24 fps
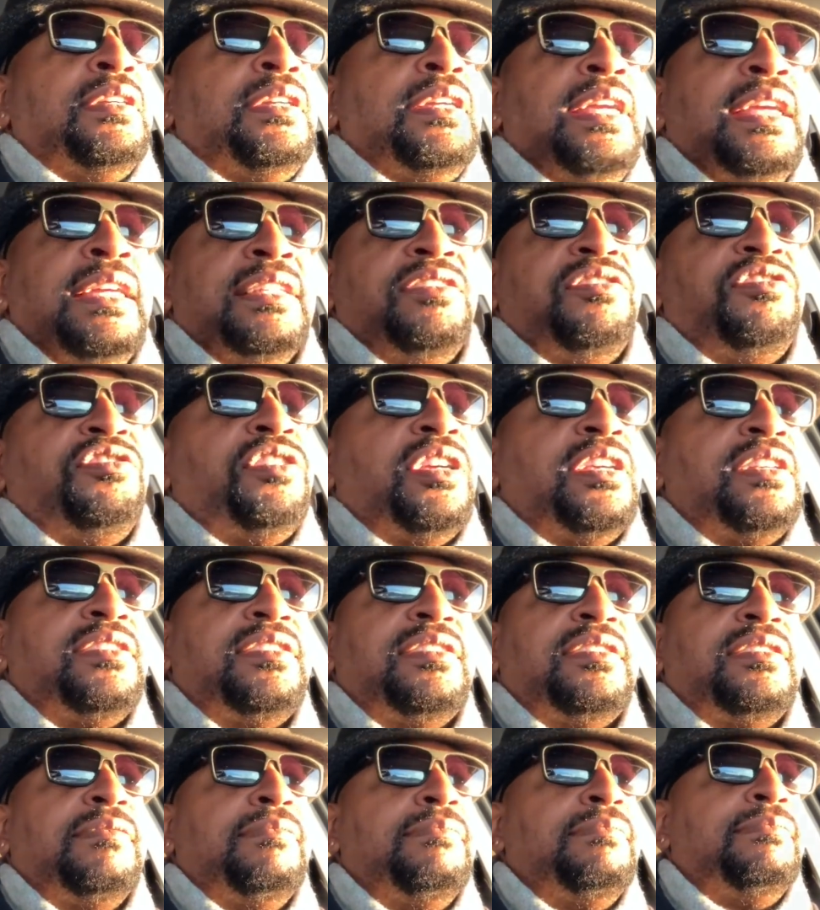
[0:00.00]
is
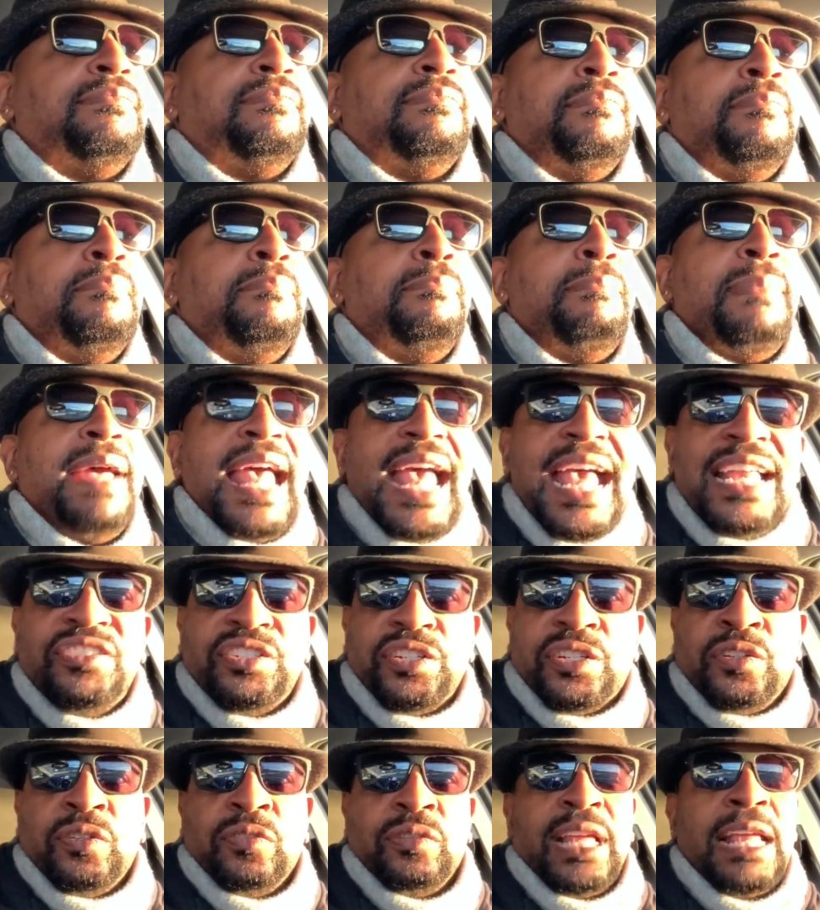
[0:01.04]
just
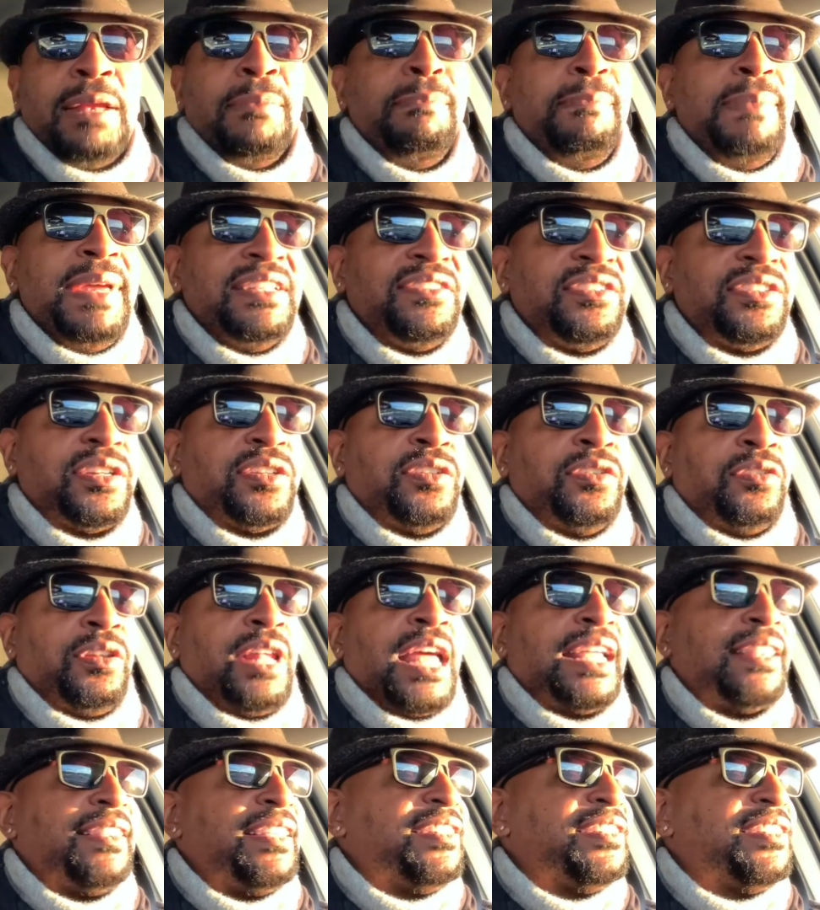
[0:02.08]
magical and mystical,
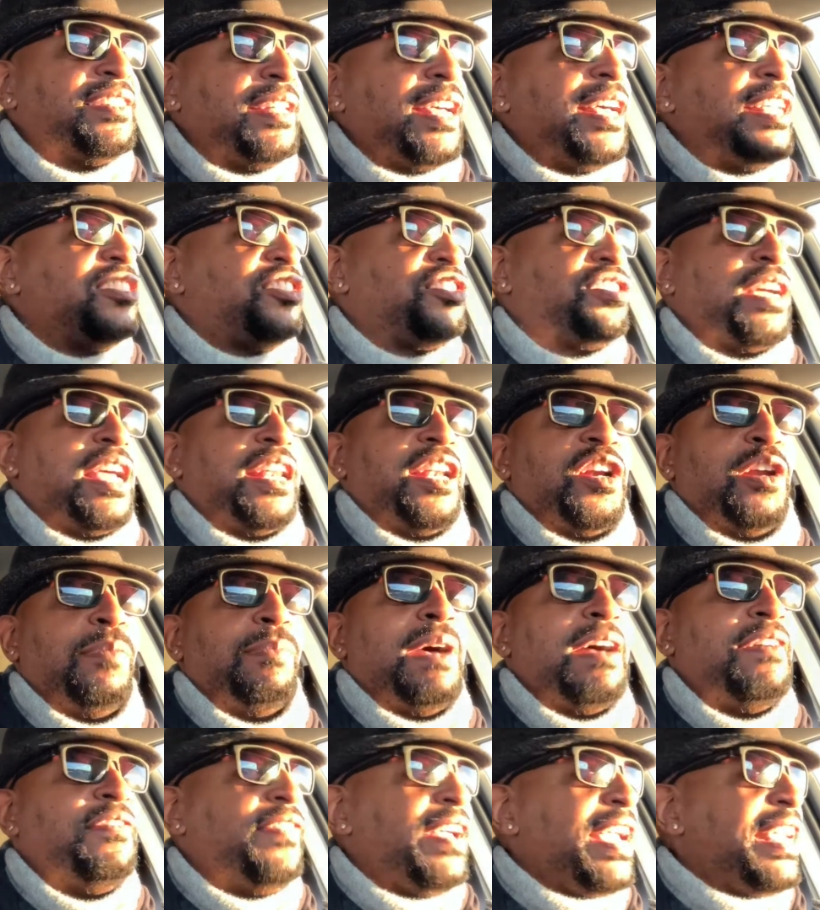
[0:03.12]
like the sun shining on
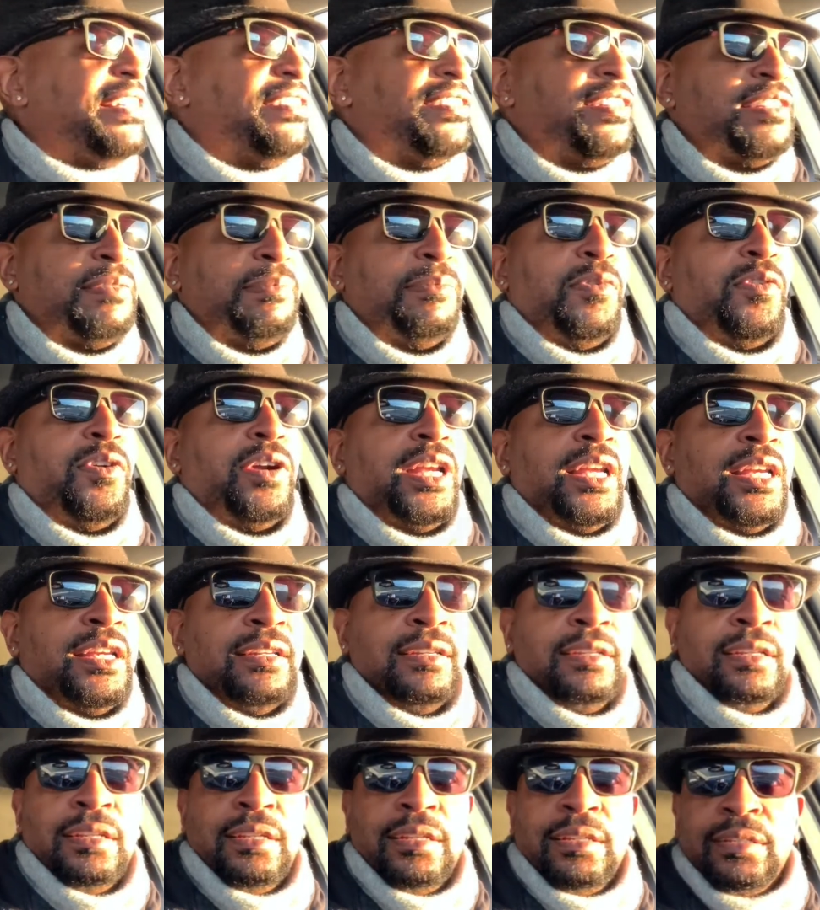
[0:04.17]
my face this morning.
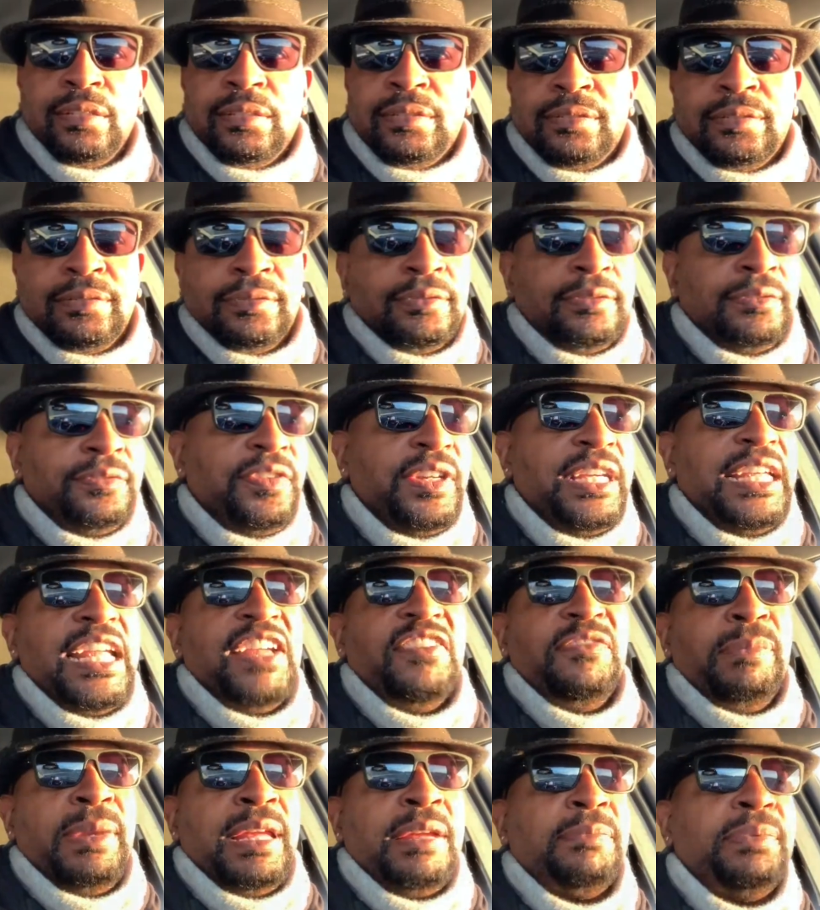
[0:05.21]

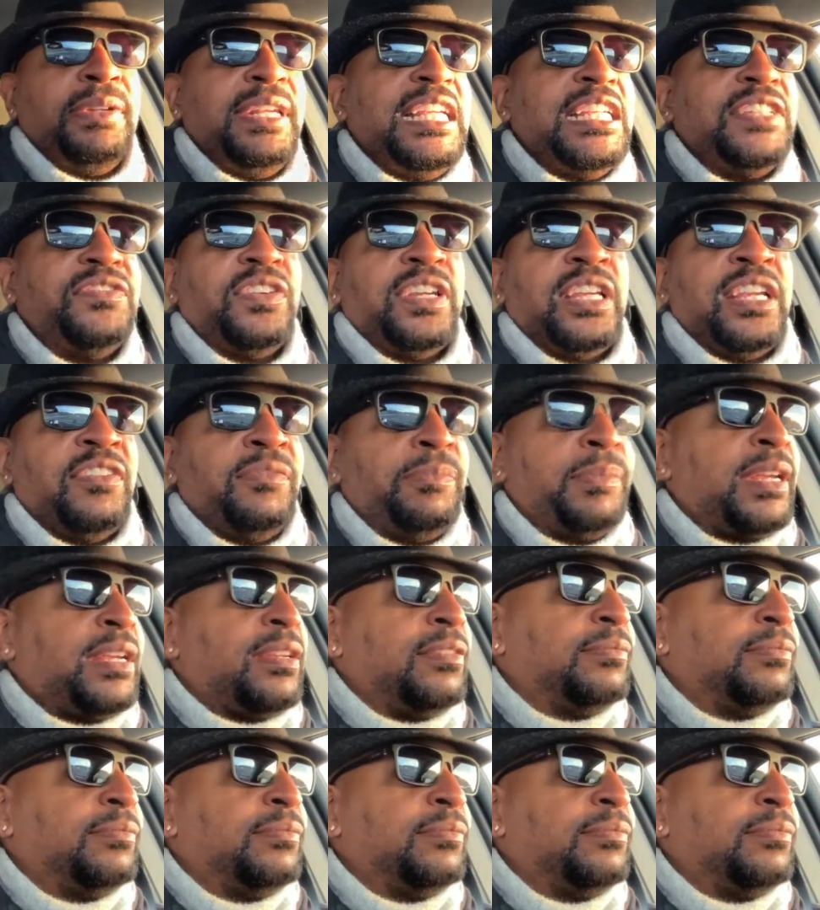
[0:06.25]
Forgive me. Please forgive me.